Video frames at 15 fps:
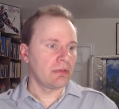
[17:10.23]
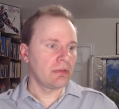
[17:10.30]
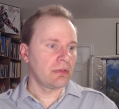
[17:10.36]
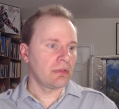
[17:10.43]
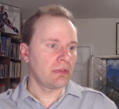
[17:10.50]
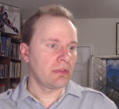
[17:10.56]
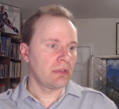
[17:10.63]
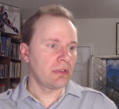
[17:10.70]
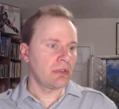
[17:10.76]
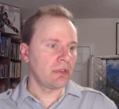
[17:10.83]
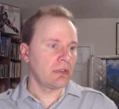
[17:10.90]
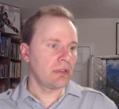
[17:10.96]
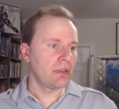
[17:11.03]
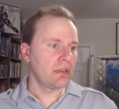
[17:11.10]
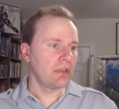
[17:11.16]

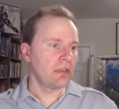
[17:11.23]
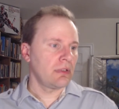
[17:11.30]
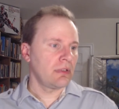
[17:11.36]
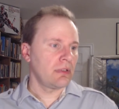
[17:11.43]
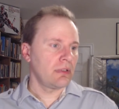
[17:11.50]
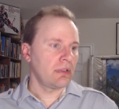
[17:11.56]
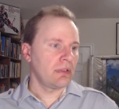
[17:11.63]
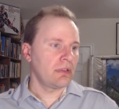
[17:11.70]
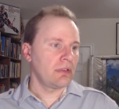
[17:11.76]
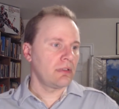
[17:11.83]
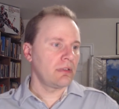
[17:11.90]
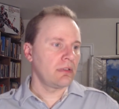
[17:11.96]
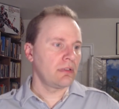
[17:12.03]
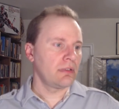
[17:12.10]
No one is speaking in this clip.